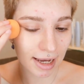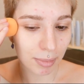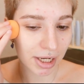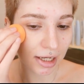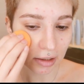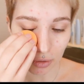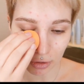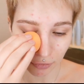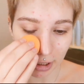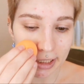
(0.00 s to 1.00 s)
dabbing it
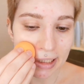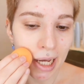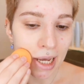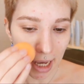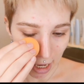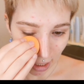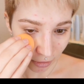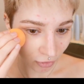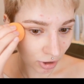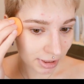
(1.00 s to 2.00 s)
onto the face. And
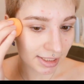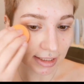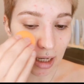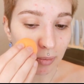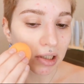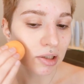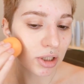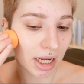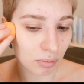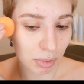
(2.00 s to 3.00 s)
of course this is something that
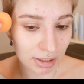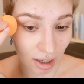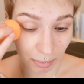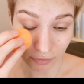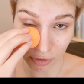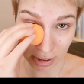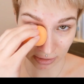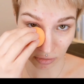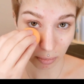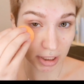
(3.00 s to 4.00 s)
you can build up if you
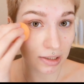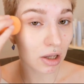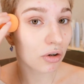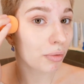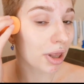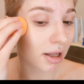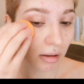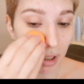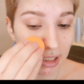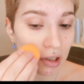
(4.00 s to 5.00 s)
need to, but start off with a
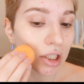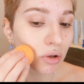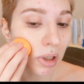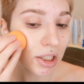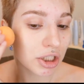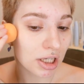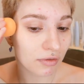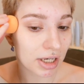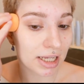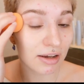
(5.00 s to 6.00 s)
little bit so that you will
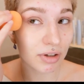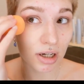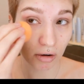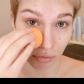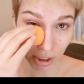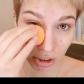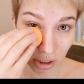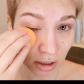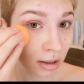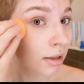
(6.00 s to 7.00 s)
achieve an even coverage.